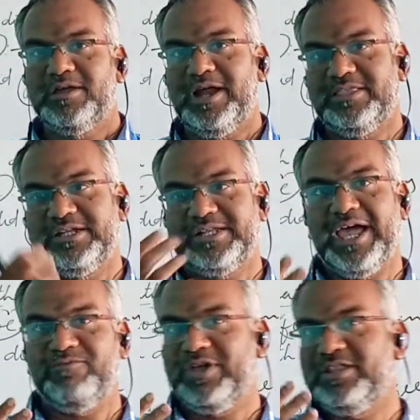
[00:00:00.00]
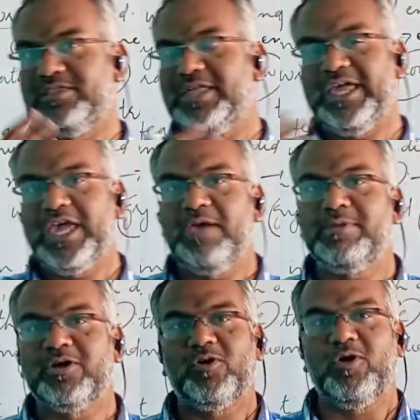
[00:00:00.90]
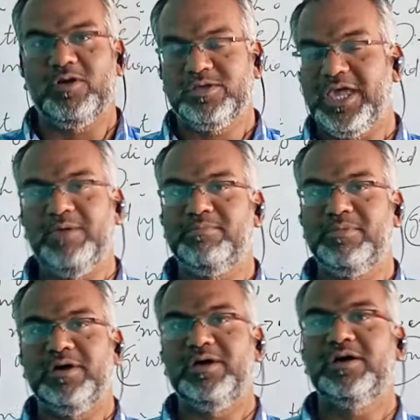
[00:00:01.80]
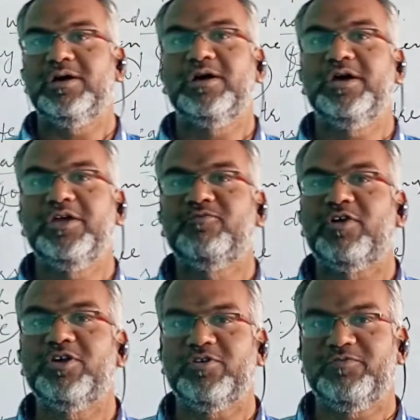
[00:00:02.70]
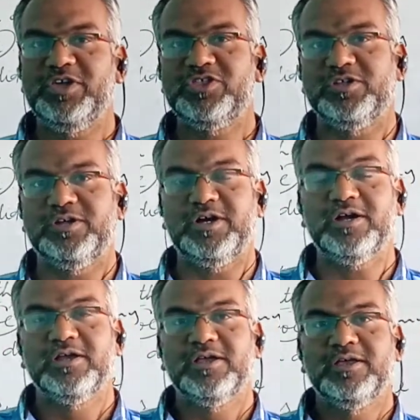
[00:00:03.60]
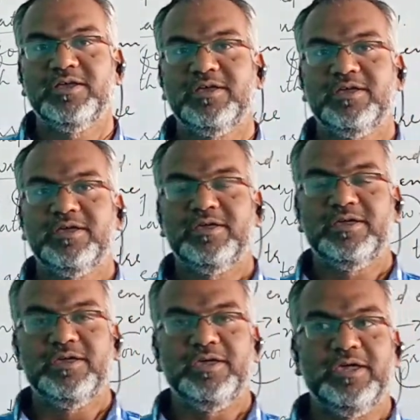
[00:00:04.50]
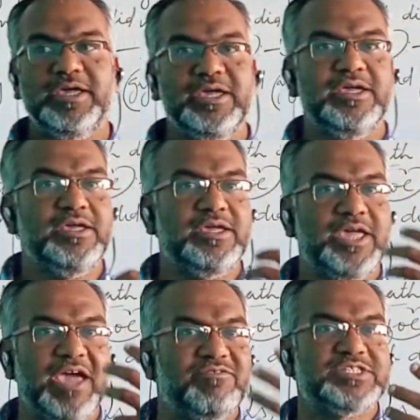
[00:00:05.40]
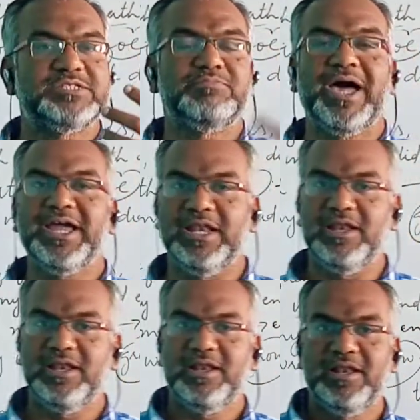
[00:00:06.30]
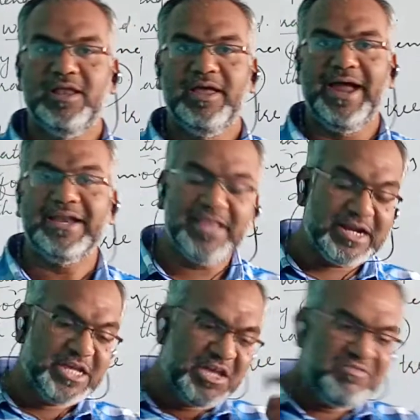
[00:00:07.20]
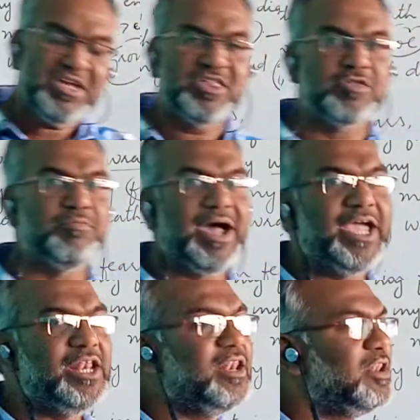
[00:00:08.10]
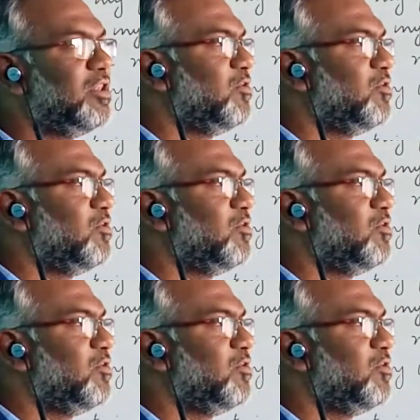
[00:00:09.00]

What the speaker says: At the time when they came in front of each other, he gave a smile, and that giving smile